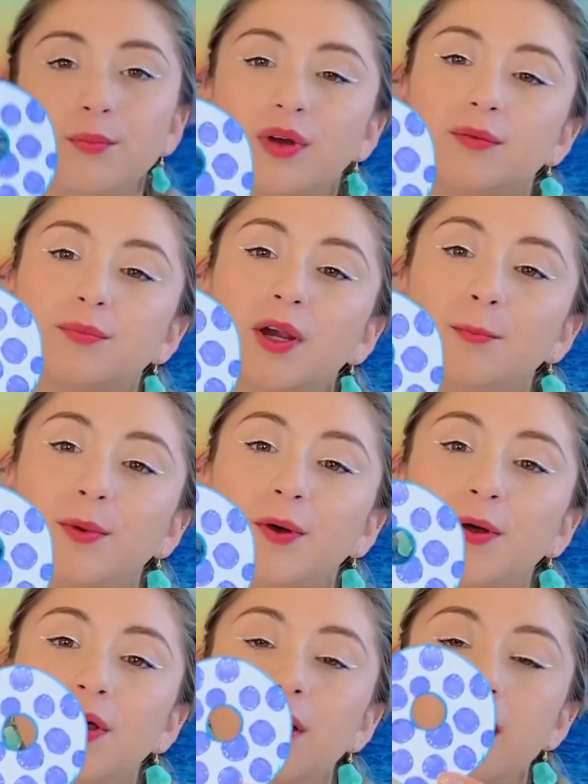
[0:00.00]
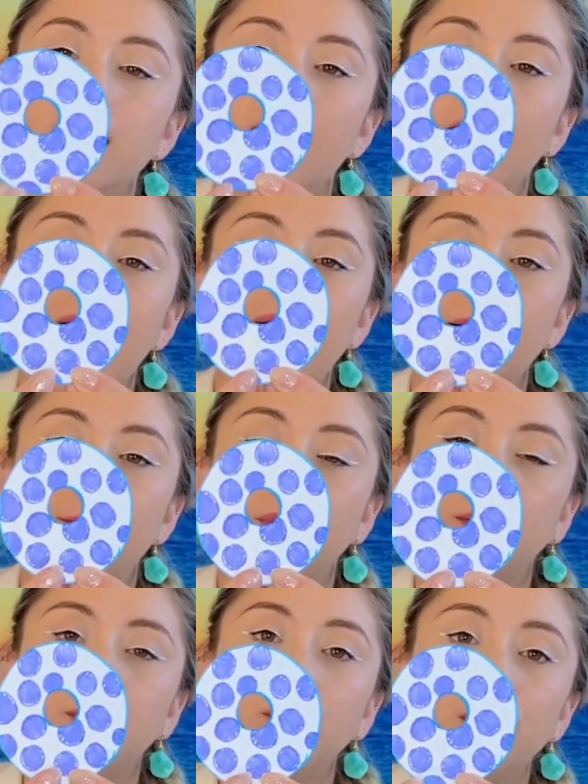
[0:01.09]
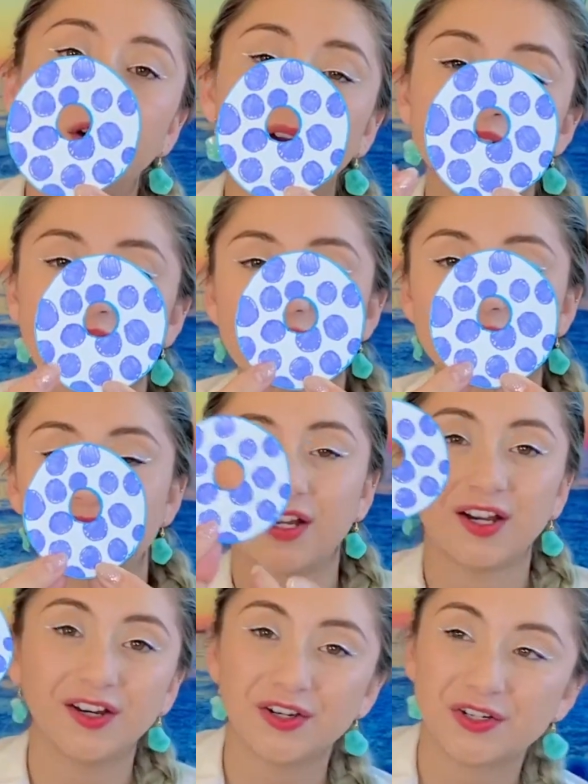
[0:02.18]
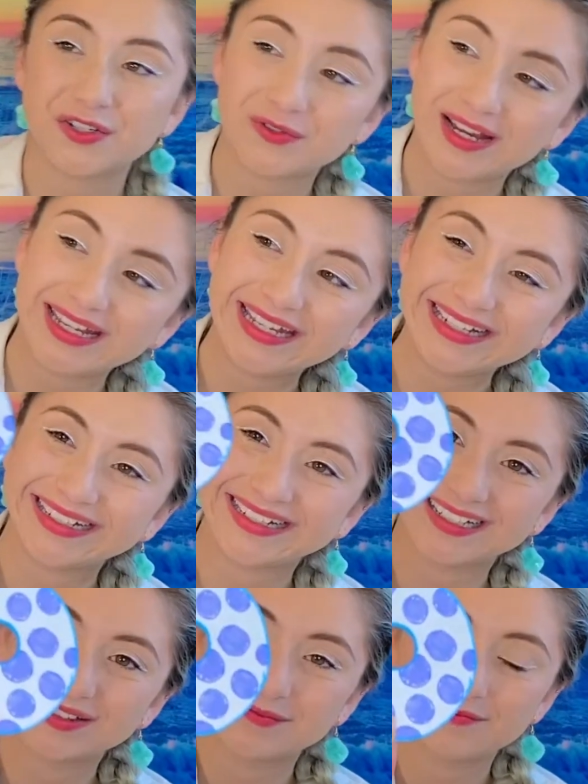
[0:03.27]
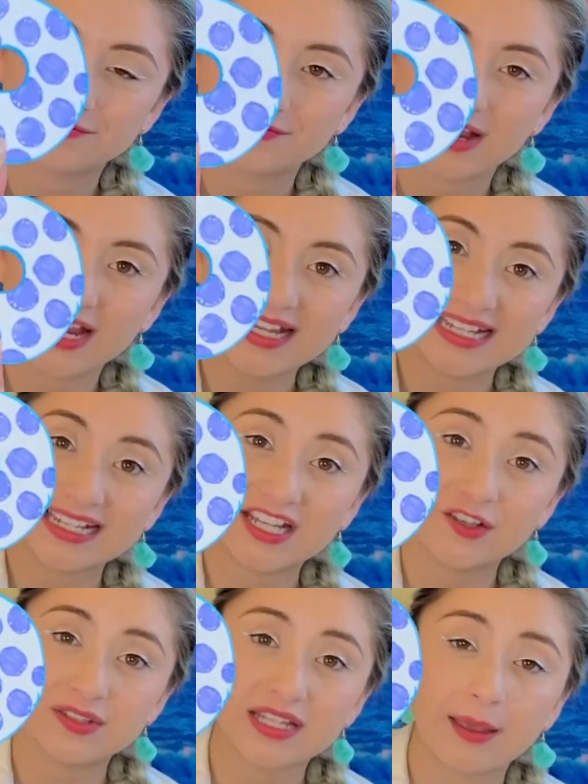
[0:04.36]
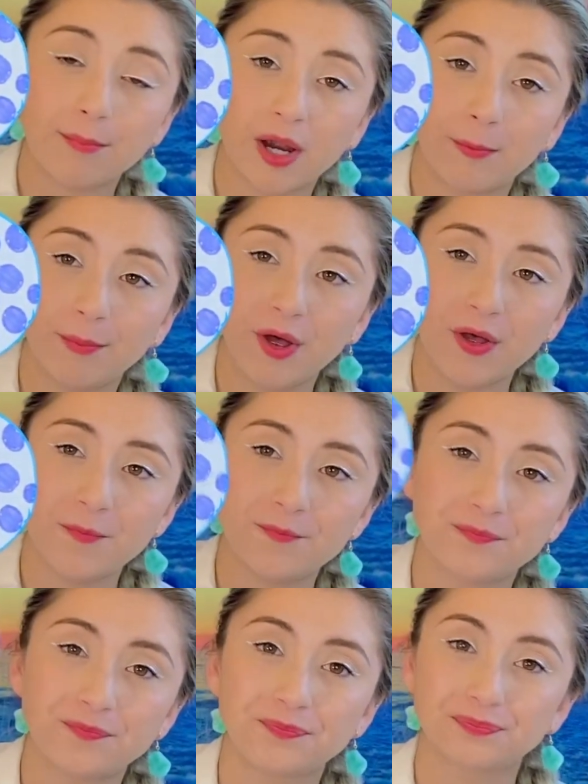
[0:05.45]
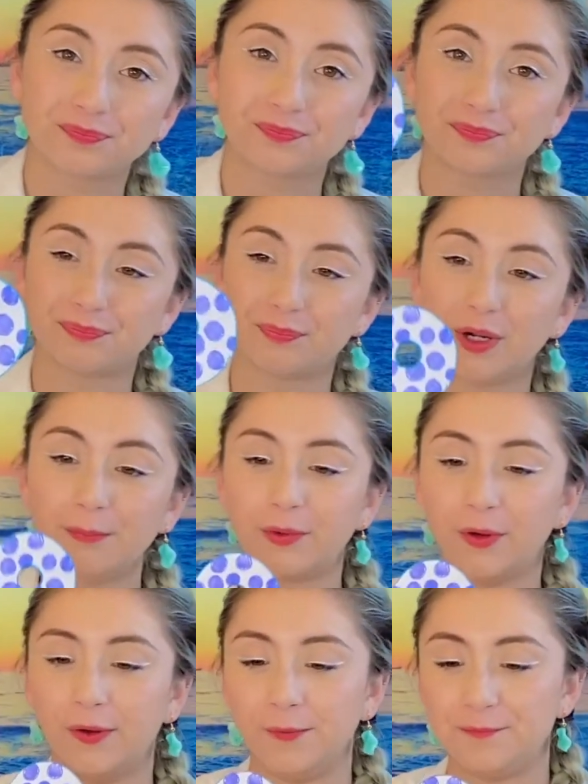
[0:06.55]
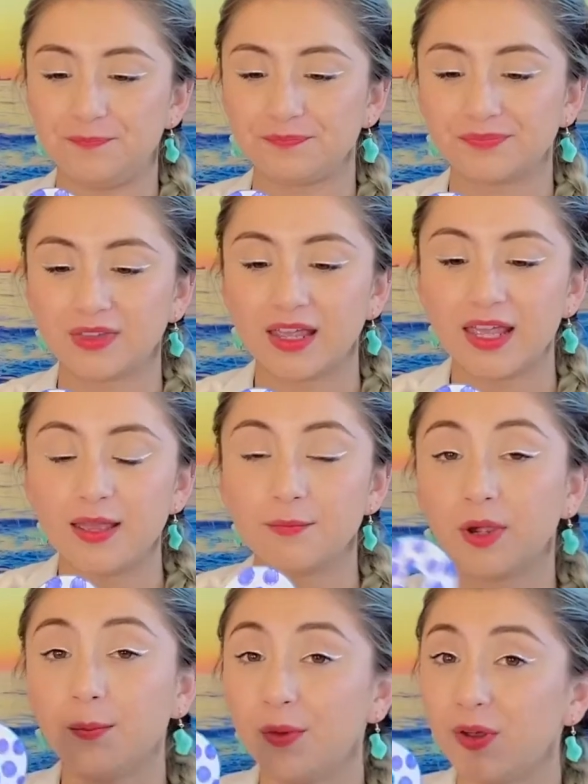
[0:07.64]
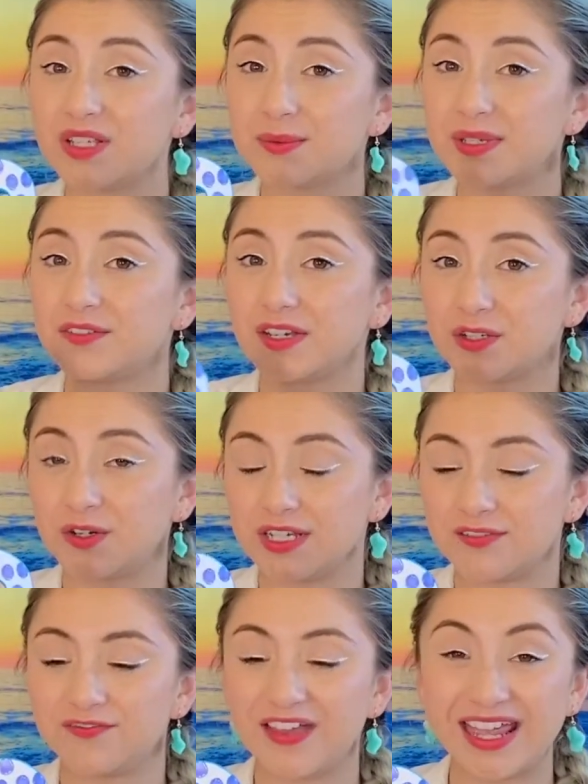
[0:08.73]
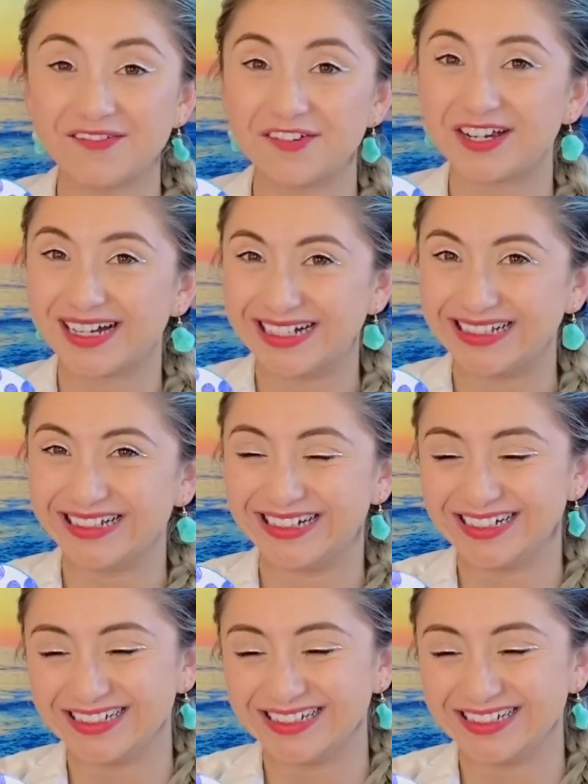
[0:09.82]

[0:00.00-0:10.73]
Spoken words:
put purple polka dots on hers right here, right? Can you say purple? Purple. Purple is Miss Victoria's favorite color.